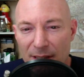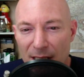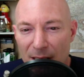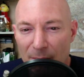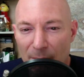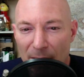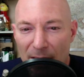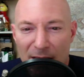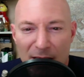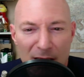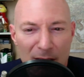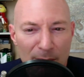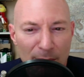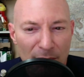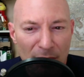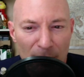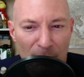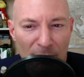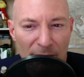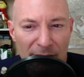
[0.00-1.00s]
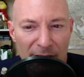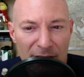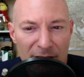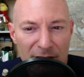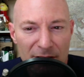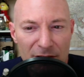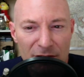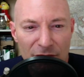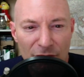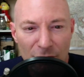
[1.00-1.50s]
and making
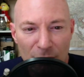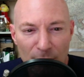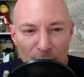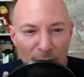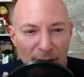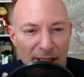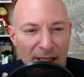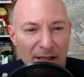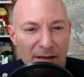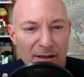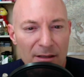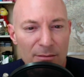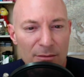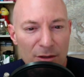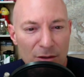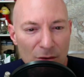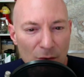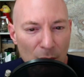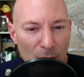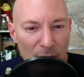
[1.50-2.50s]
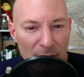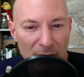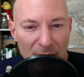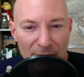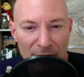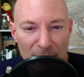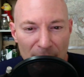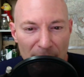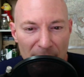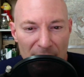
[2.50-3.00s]
preparations for bringing them to court on
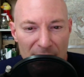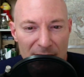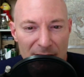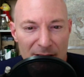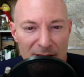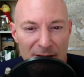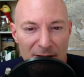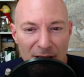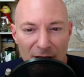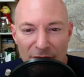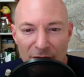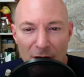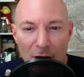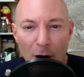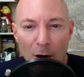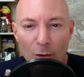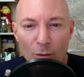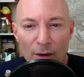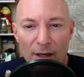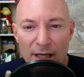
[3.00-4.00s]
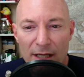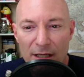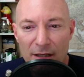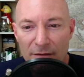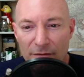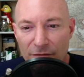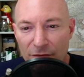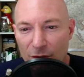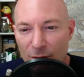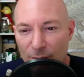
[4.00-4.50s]
the basis of the already
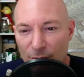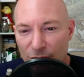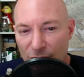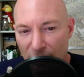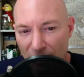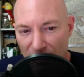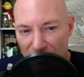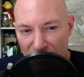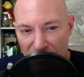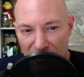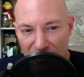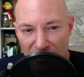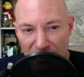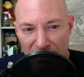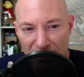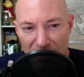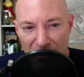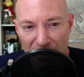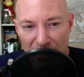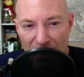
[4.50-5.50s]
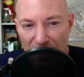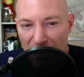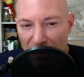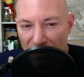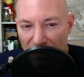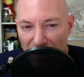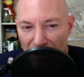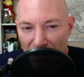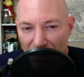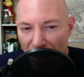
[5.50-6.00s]
confirmed charges.
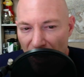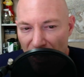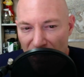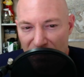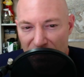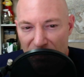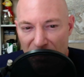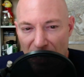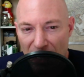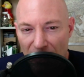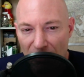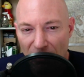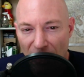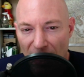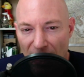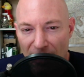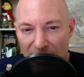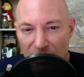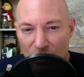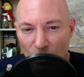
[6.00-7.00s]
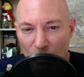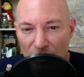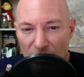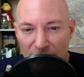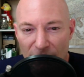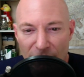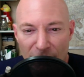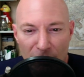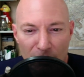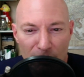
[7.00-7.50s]
Their hostile acts were
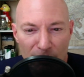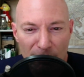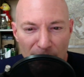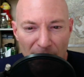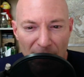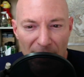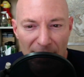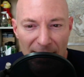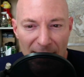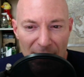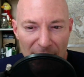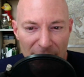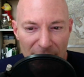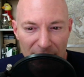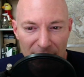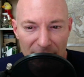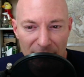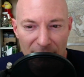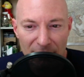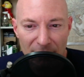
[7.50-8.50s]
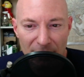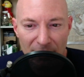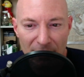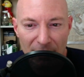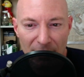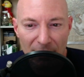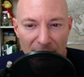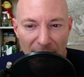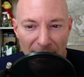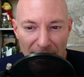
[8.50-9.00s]
confirmed by evidence
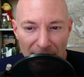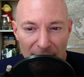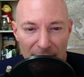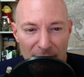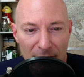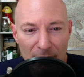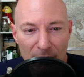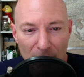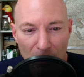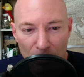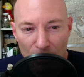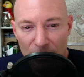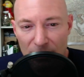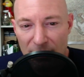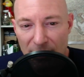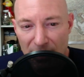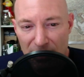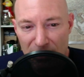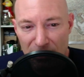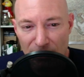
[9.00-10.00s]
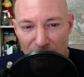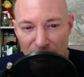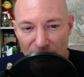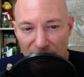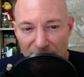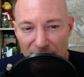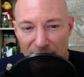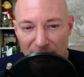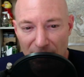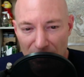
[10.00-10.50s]
and their own
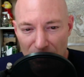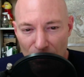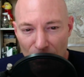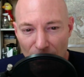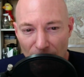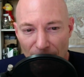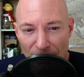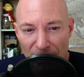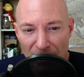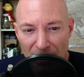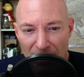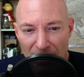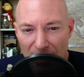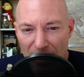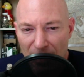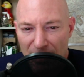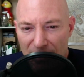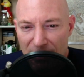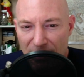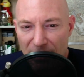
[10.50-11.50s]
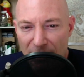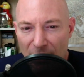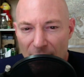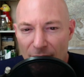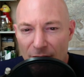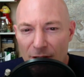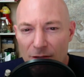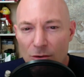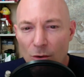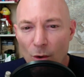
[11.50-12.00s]
testimonies," end quote, said
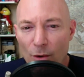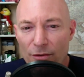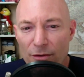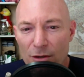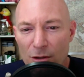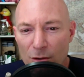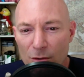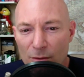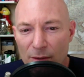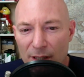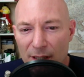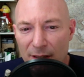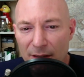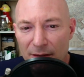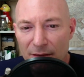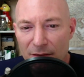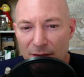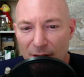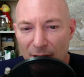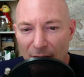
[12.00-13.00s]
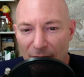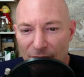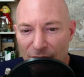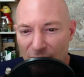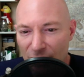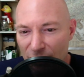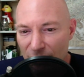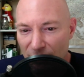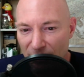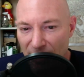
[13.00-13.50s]
the North Korea's
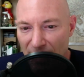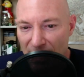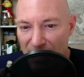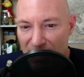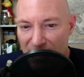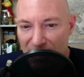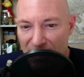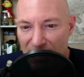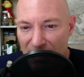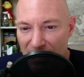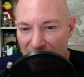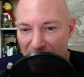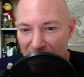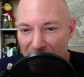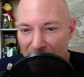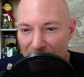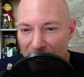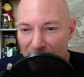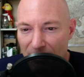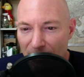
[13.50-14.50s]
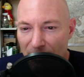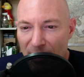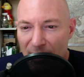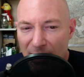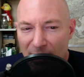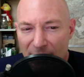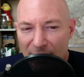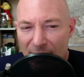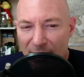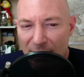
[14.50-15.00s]
official KCNA,
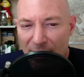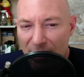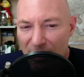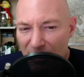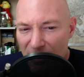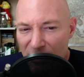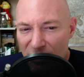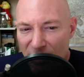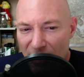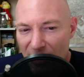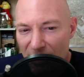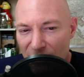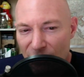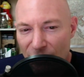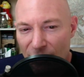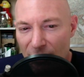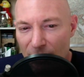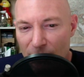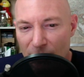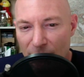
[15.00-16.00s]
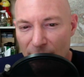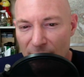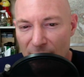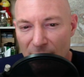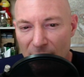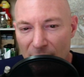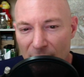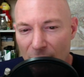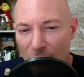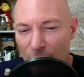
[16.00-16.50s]
meaning that any chance for them to
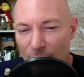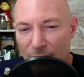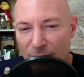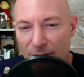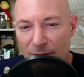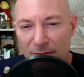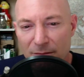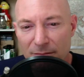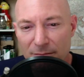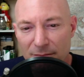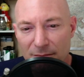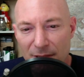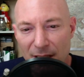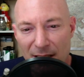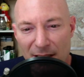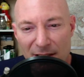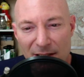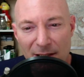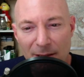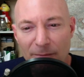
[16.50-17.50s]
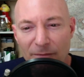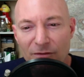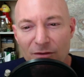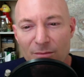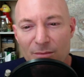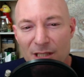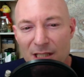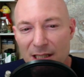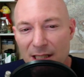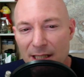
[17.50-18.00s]
return home soon has slipped from
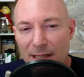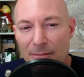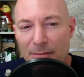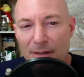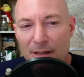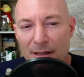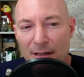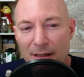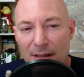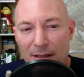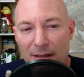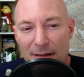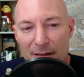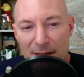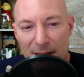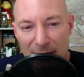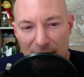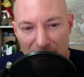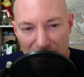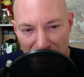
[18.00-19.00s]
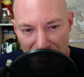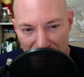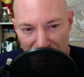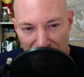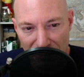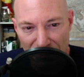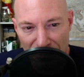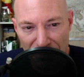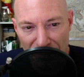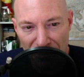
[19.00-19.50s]
slim to nil.